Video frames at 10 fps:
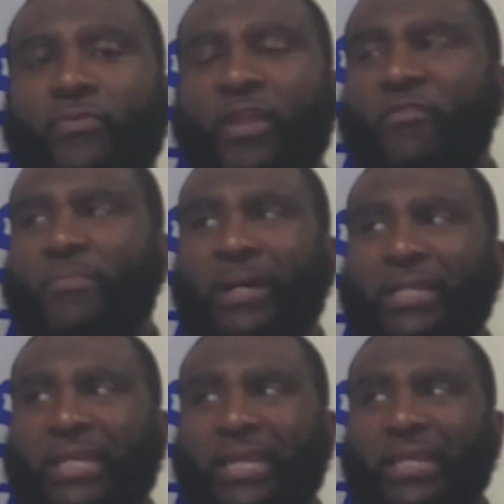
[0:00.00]
Everybody
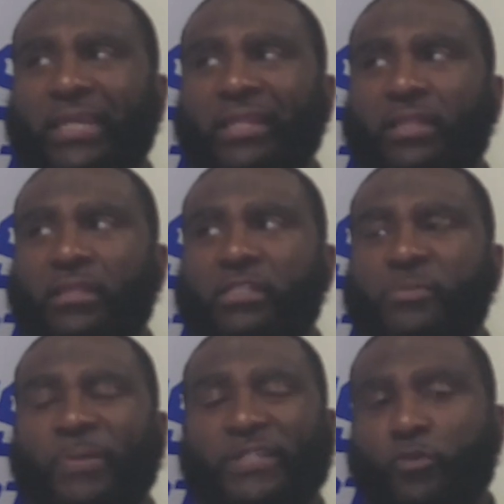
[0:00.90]
can't get the
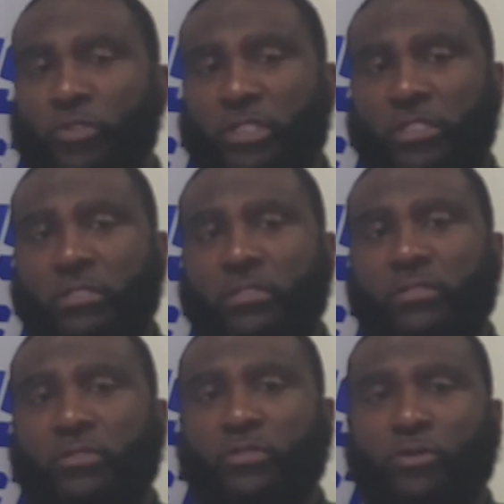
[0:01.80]
specialties.
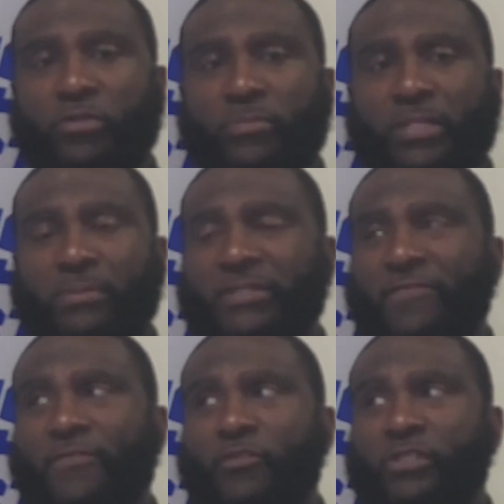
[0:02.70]
You know, sometimes
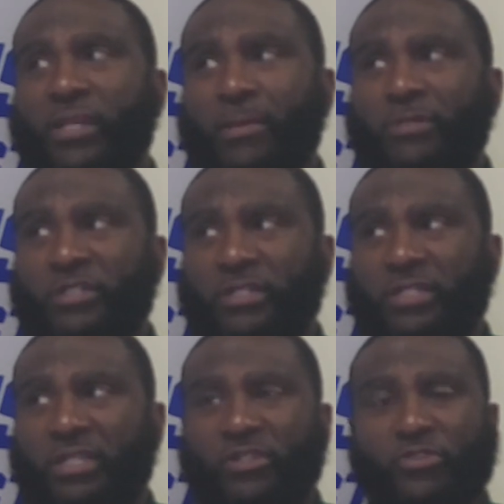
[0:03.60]
that first time is just
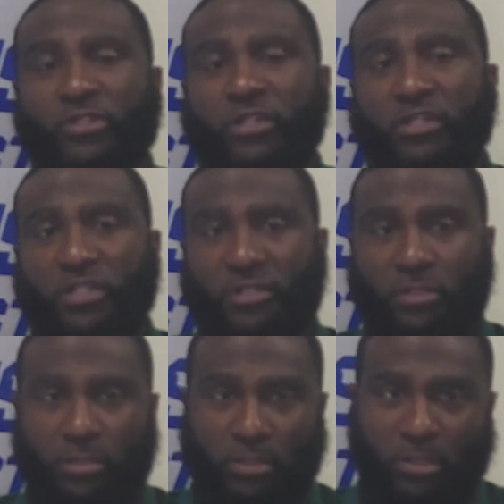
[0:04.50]
an introduction.
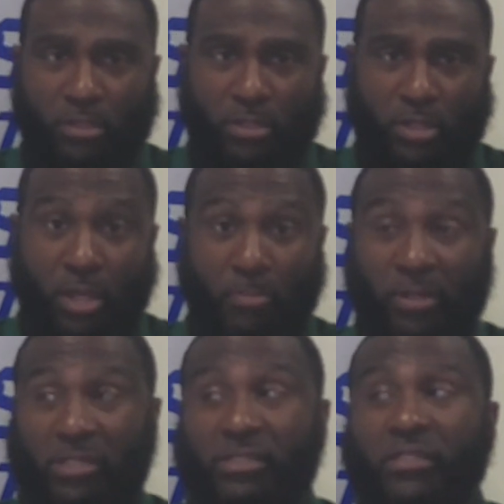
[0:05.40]
But
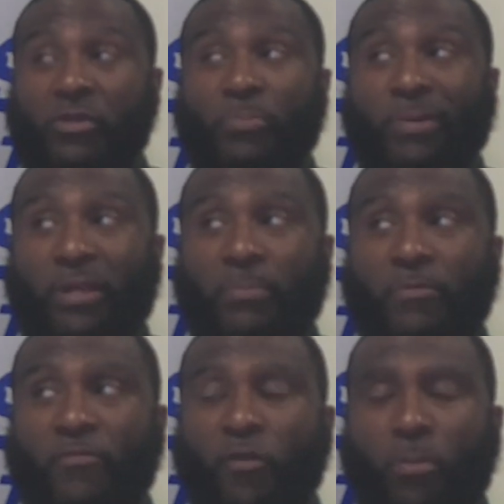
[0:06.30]
it's still better
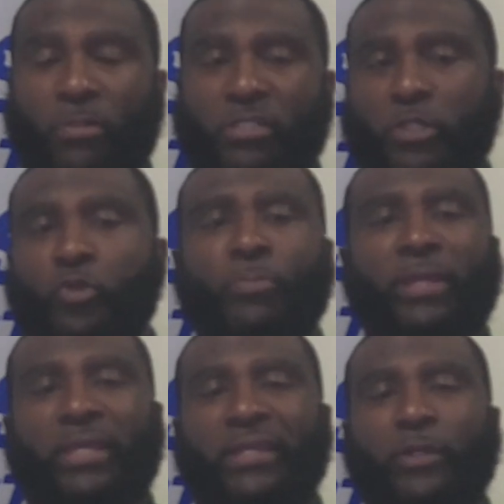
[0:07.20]
performance than you
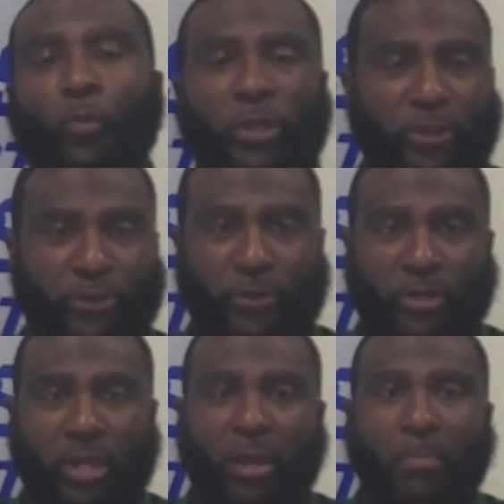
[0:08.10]
making it weird
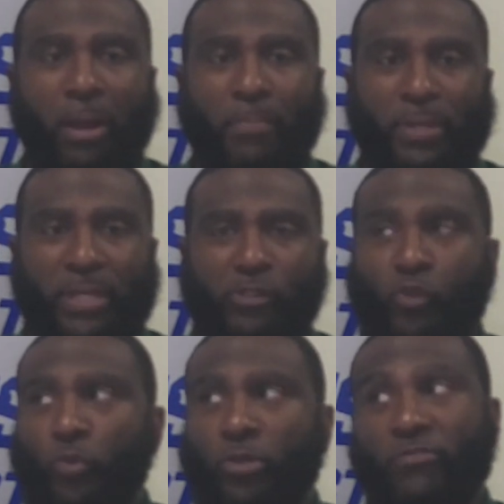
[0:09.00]
by being
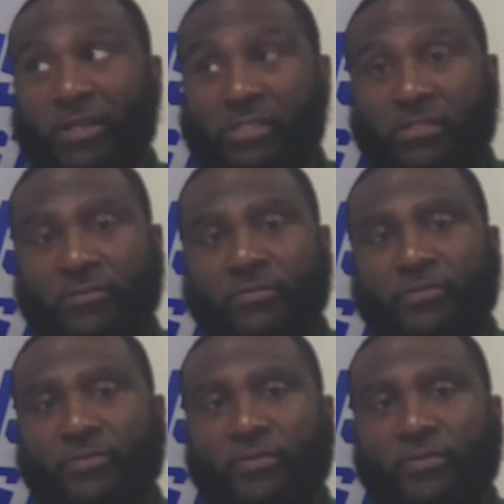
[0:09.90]
too aggressive.